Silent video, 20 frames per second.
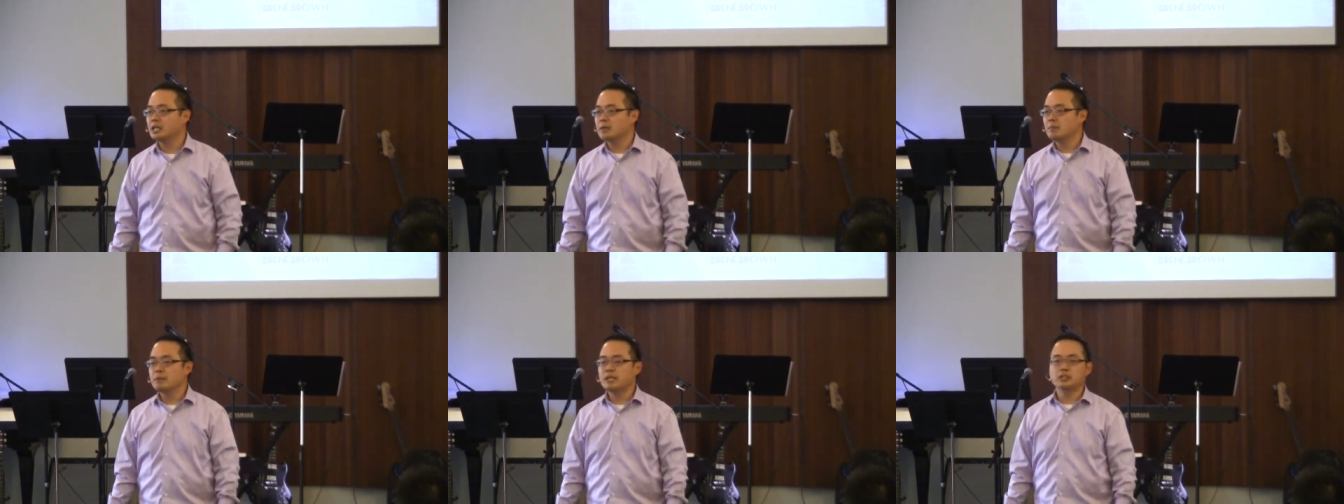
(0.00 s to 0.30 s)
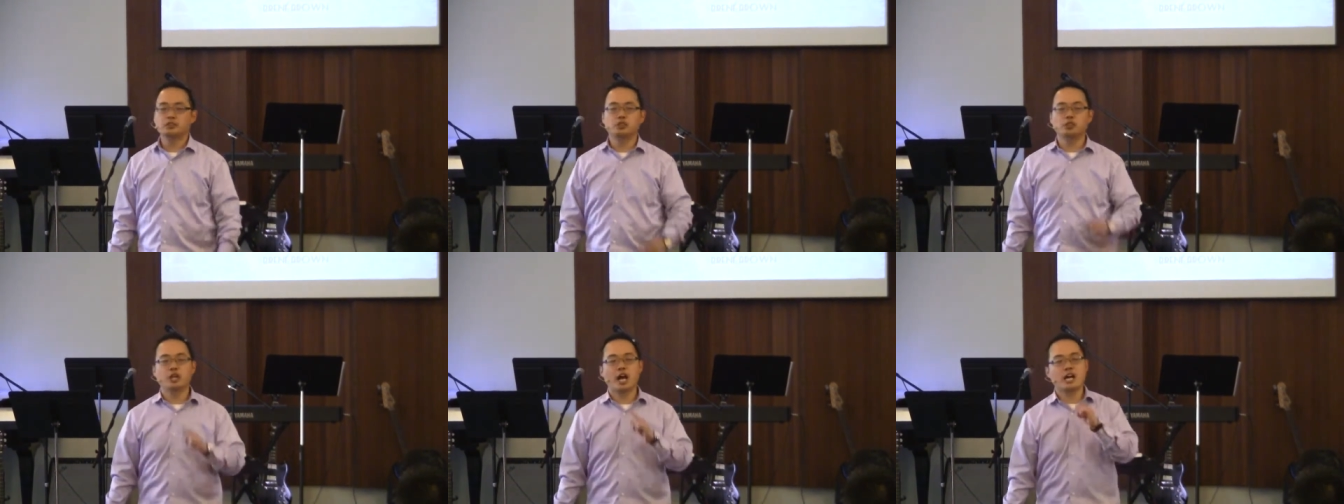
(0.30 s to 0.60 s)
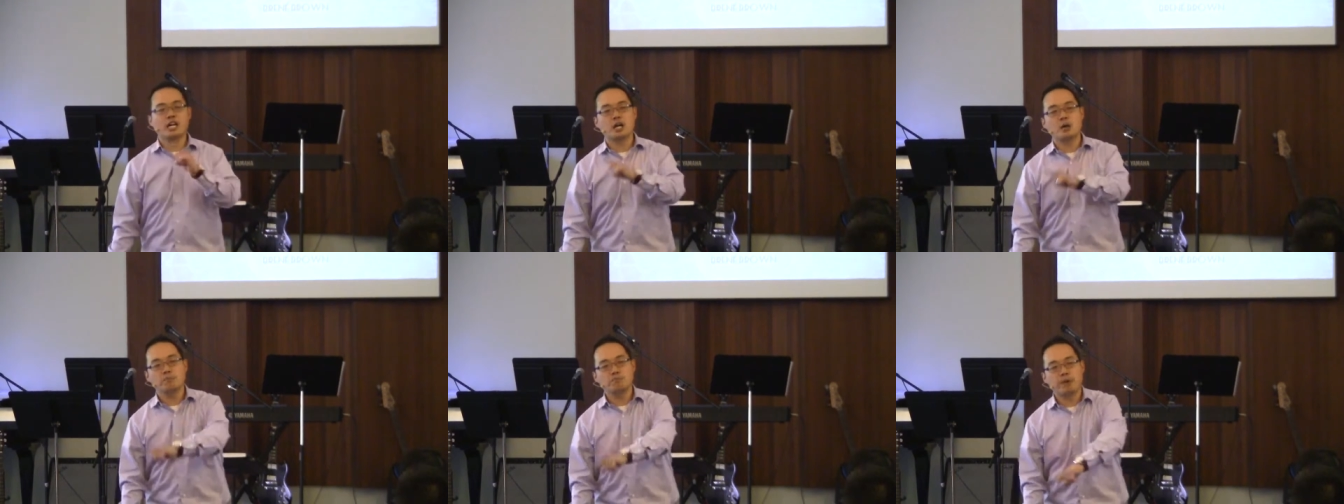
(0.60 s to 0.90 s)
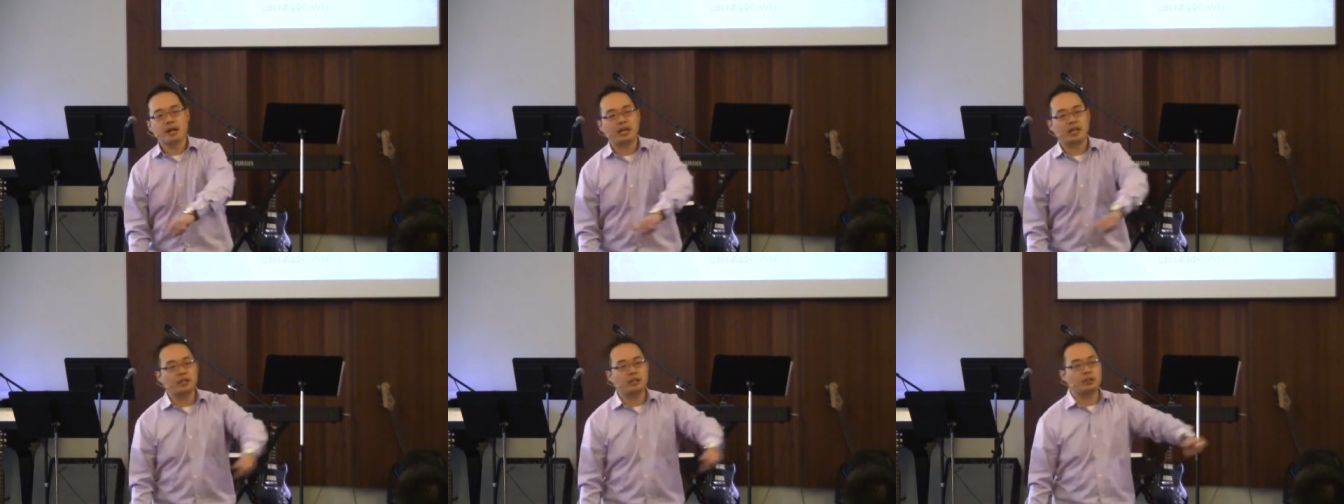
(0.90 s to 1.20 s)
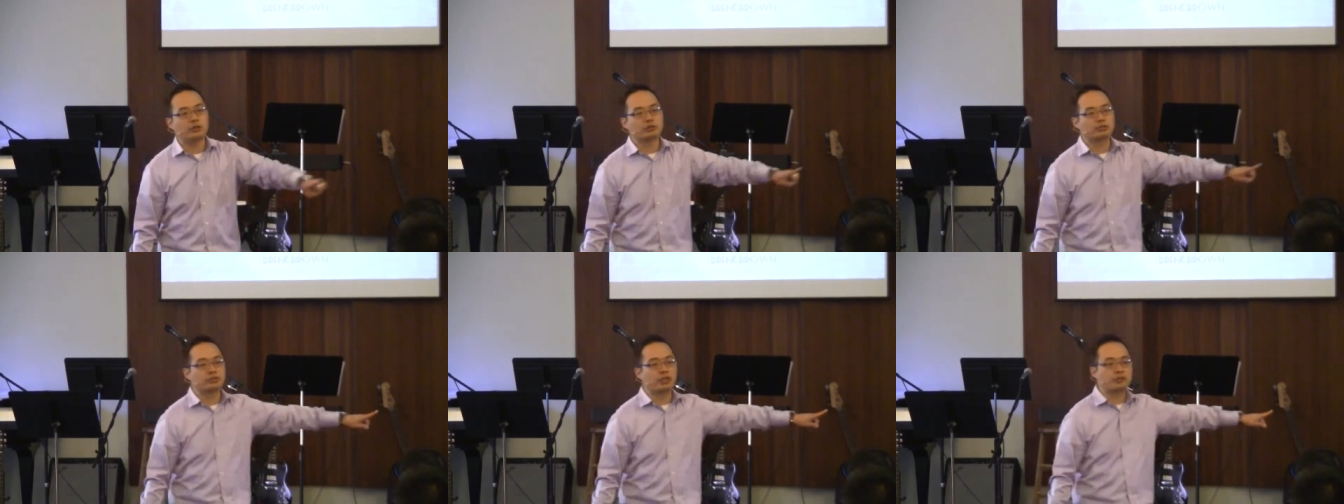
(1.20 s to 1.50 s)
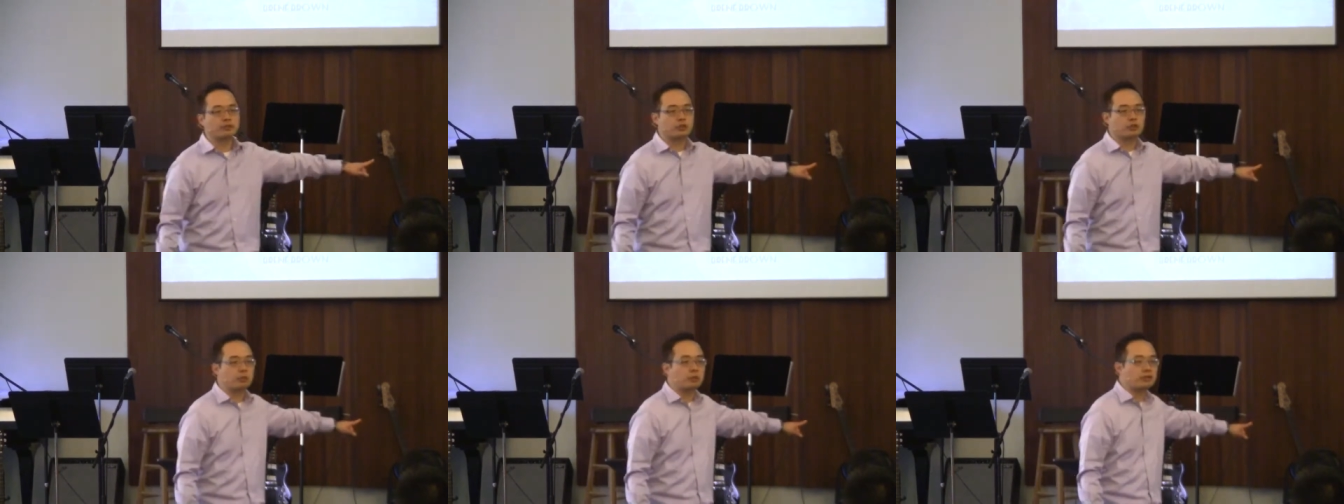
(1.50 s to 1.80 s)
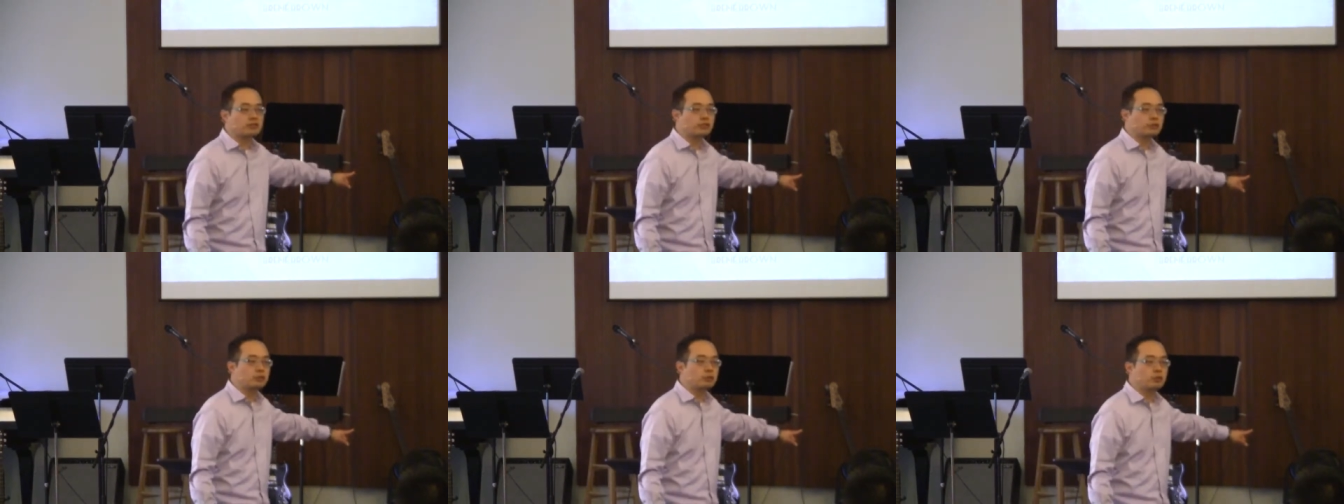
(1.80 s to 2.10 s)
Because you're not comparing yourself to the
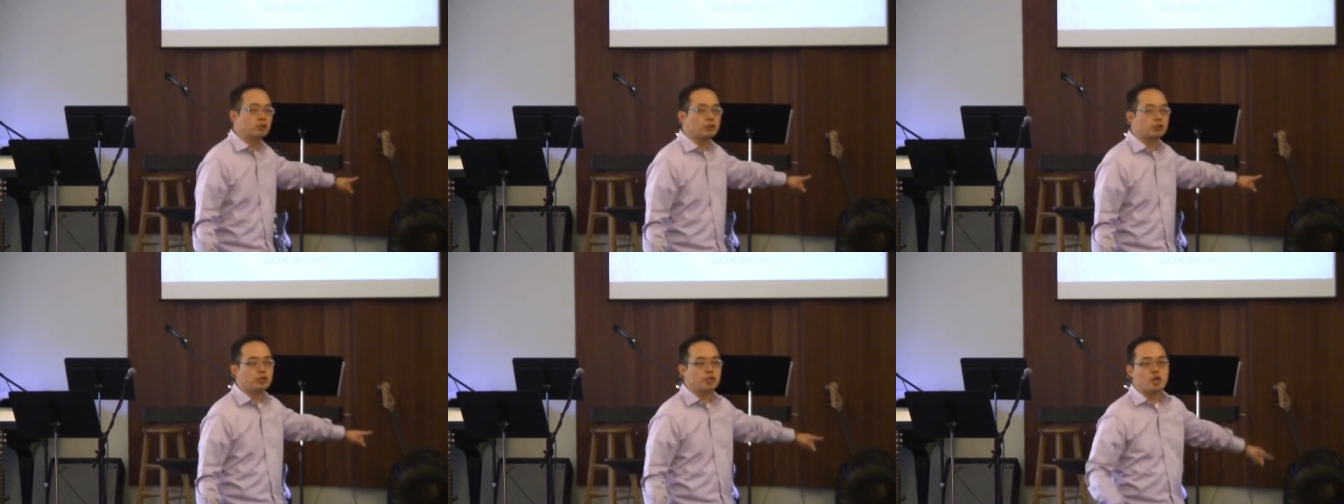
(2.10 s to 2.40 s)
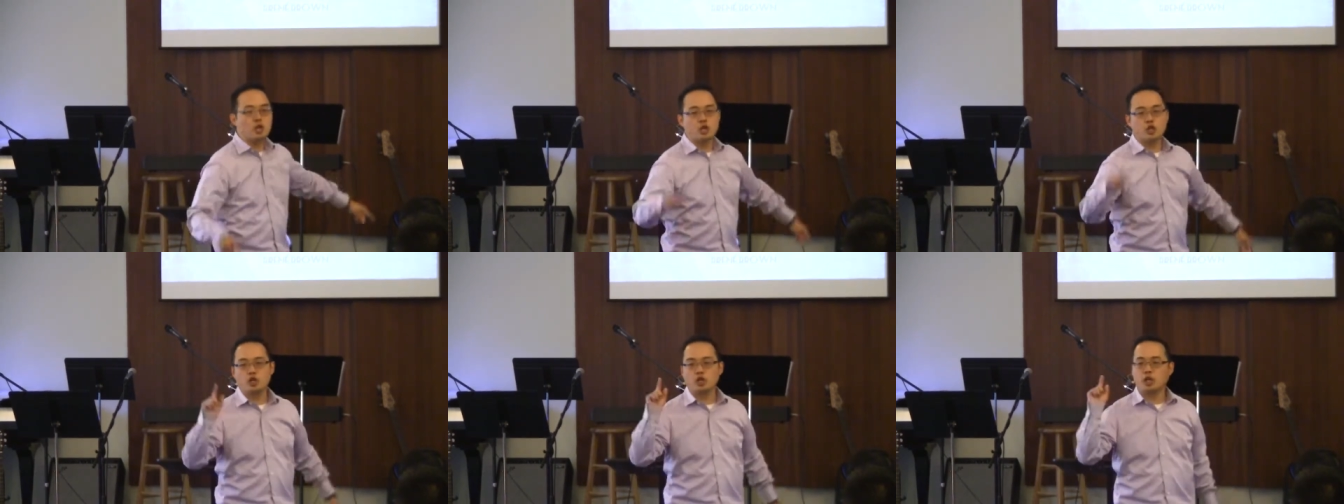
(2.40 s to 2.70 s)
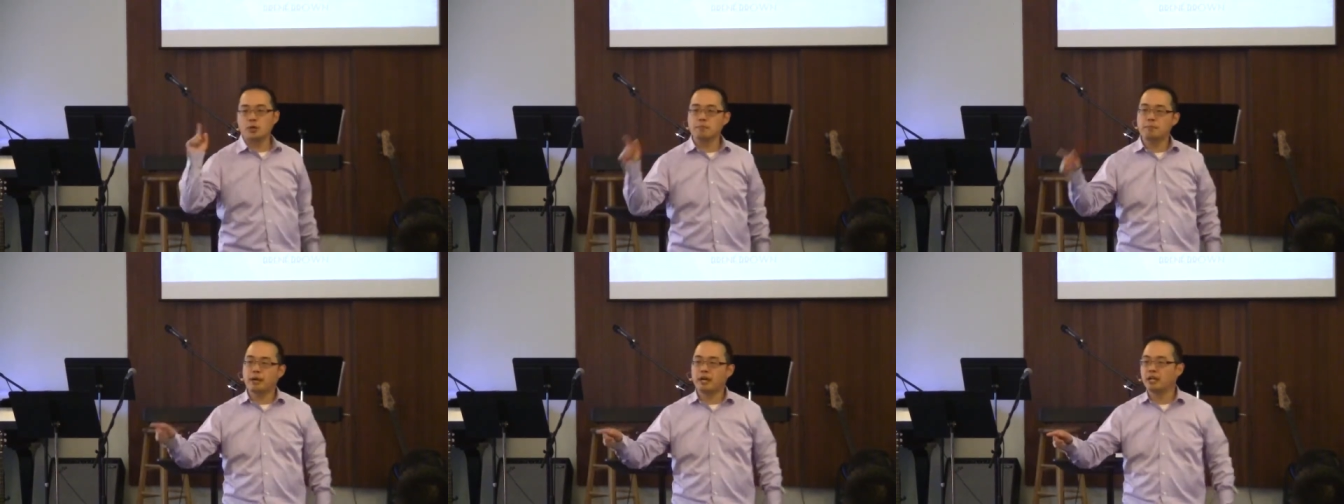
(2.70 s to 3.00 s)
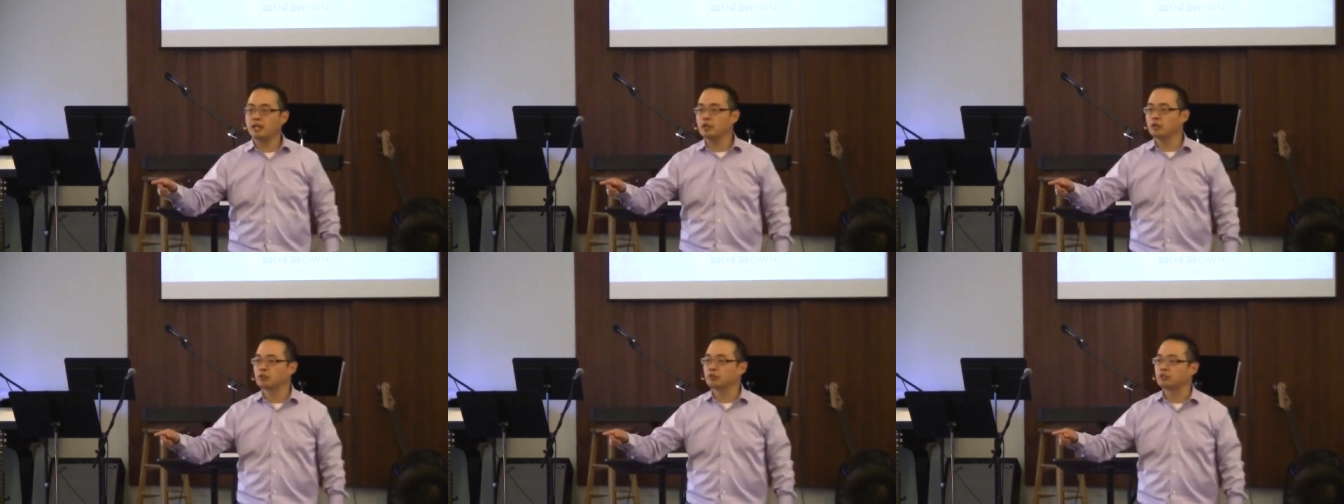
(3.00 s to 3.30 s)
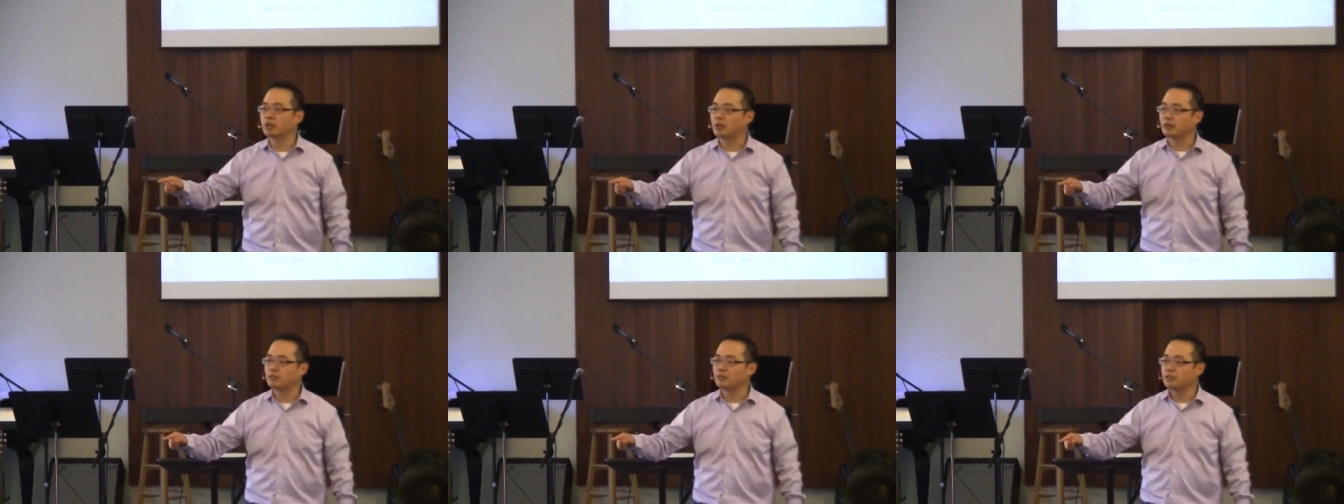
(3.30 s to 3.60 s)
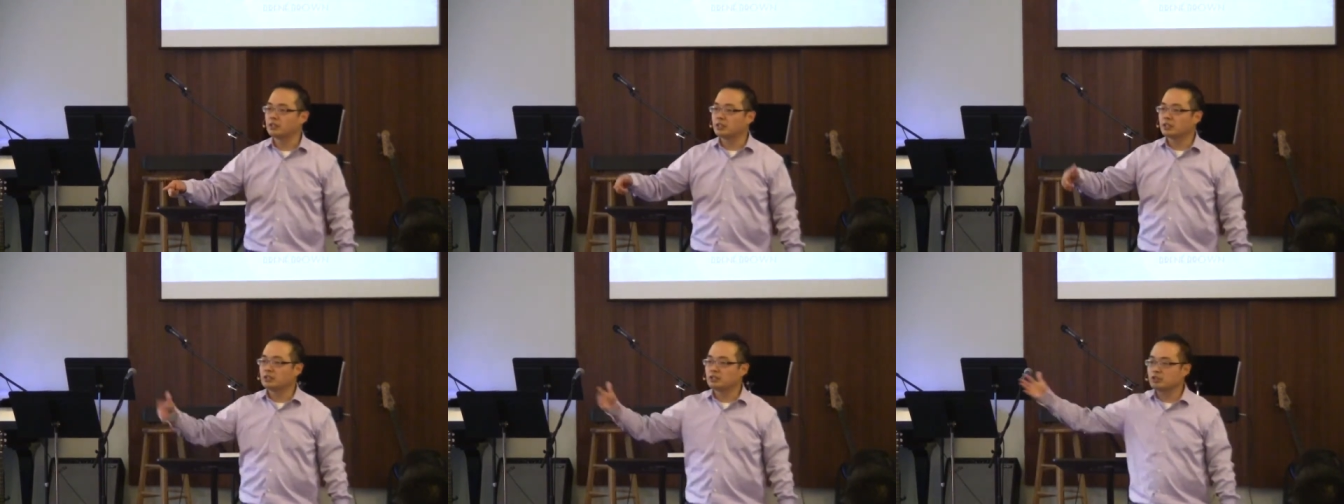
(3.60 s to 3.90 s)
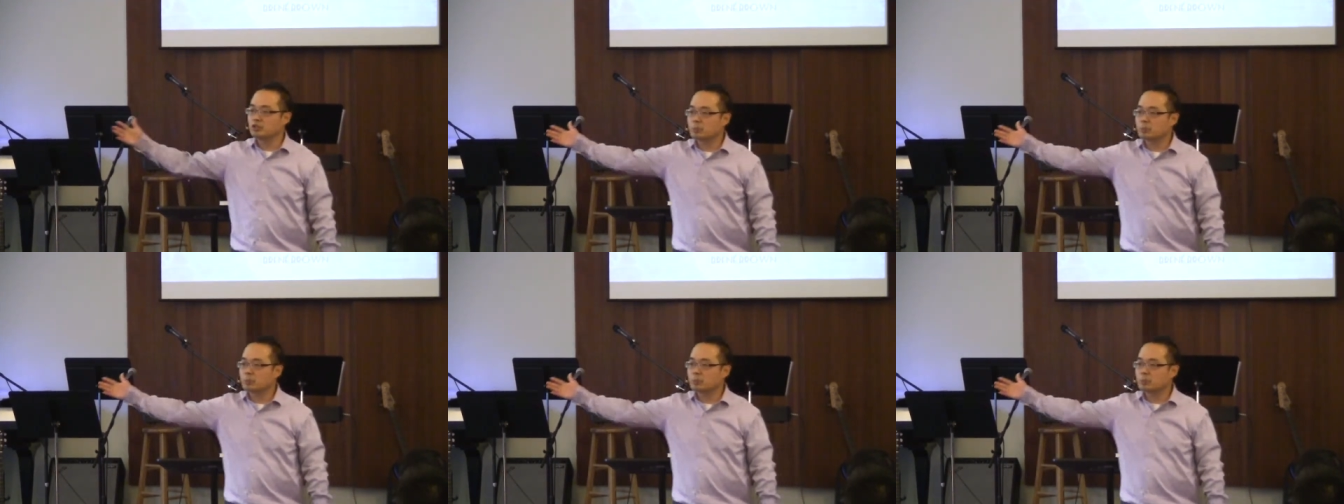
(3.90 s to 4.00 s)
rest of the world. You're comparing yourself to